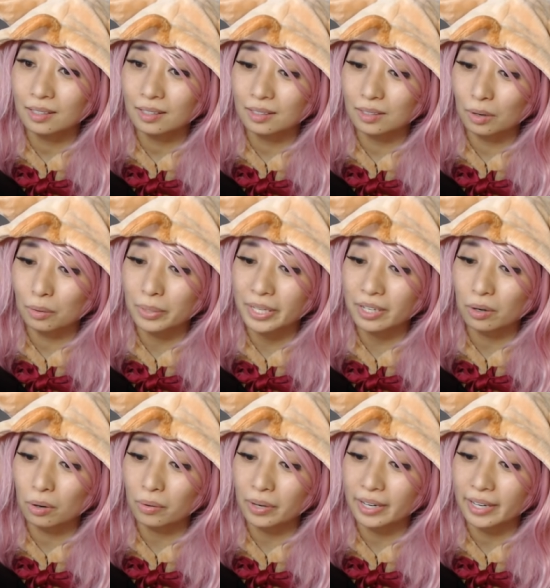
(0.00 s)
glowy
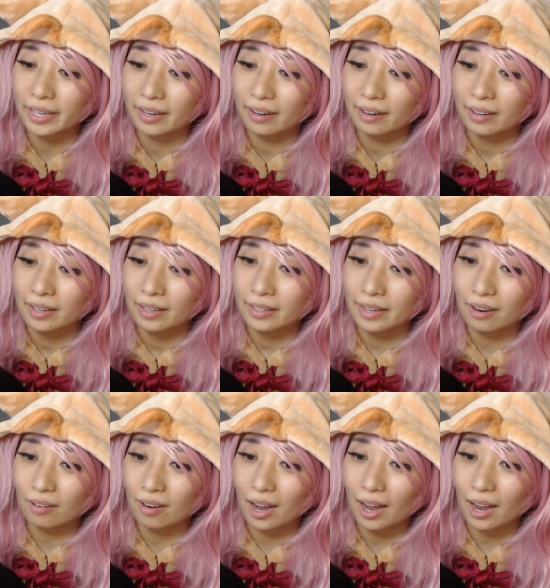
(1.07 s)
aura here.
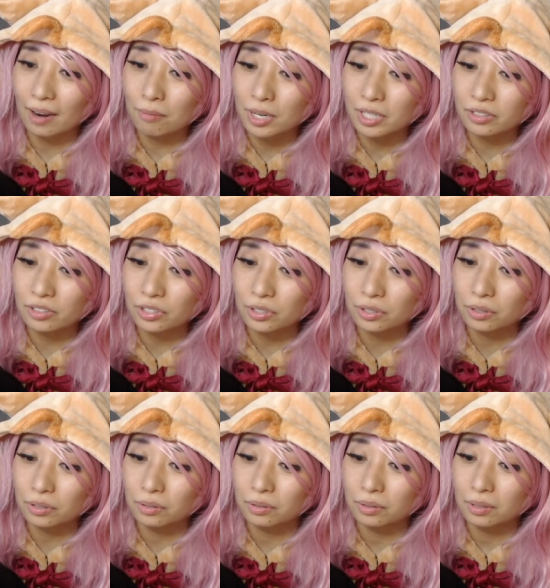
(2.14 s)
Now, I want
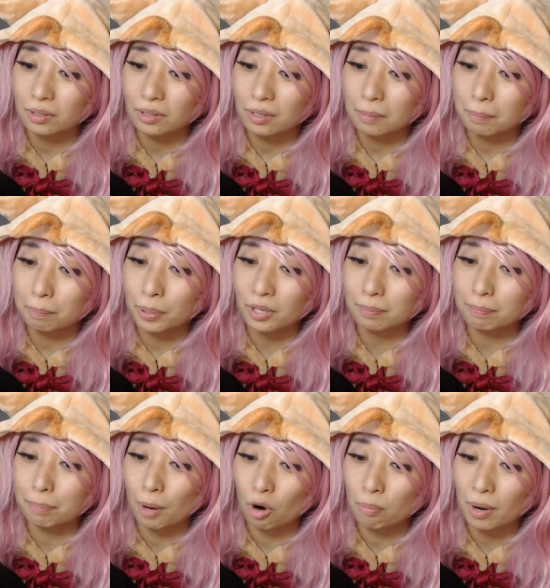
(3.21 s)
to put
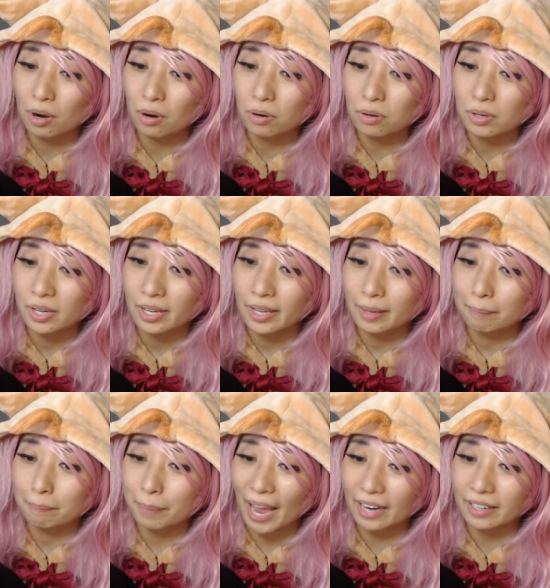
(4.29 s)
Bobo
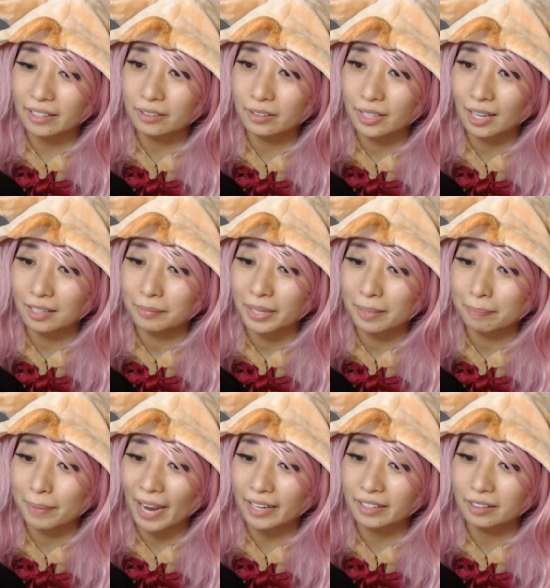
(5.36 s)
back in her element,
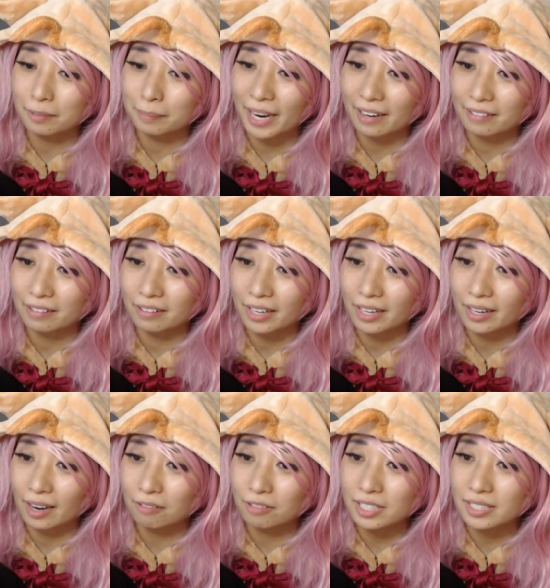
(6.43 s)
back in her background, and
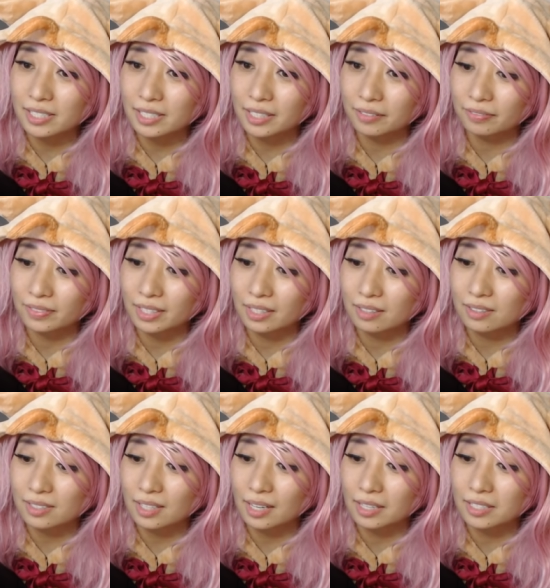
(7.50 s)
I want to see if there's
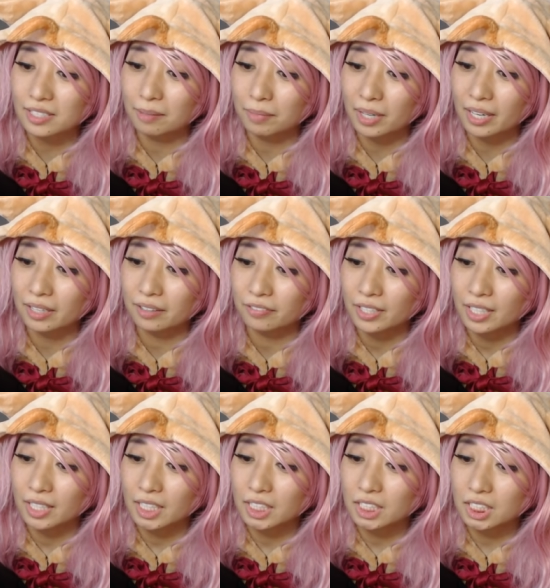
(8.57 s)
like some kind of
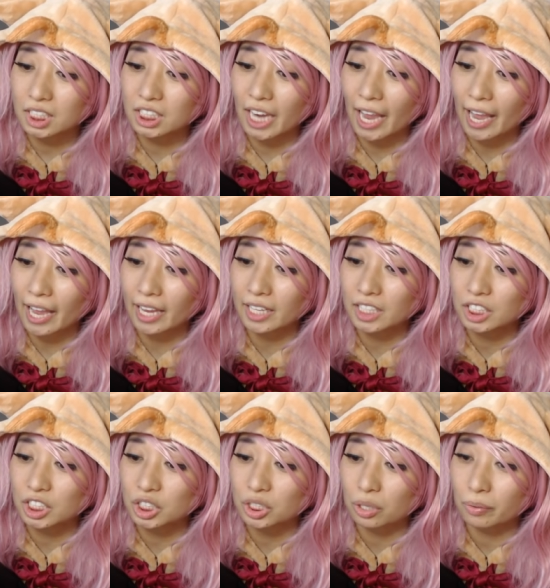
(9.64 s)

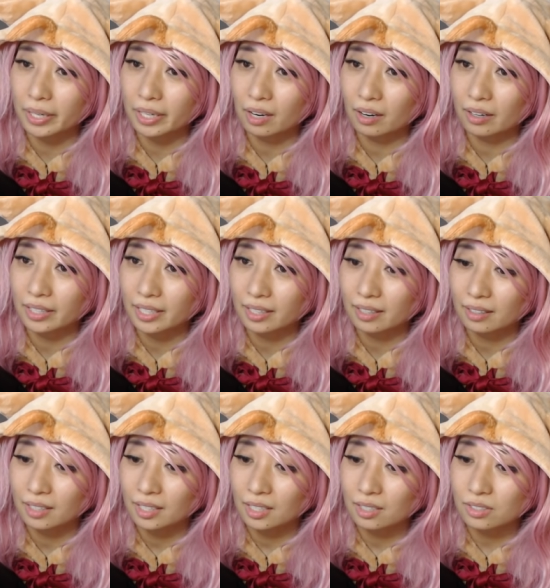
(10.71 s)
change going on
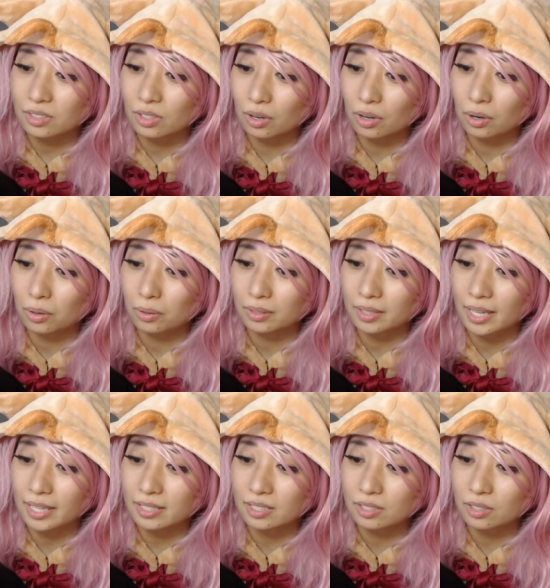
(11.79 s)
here. So
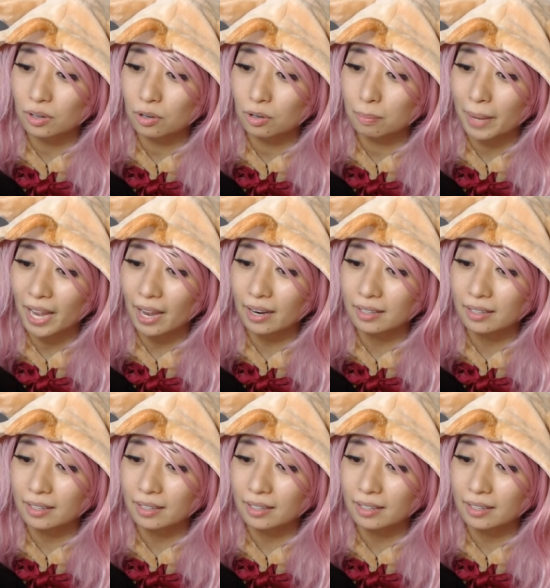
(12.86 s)
let's go back.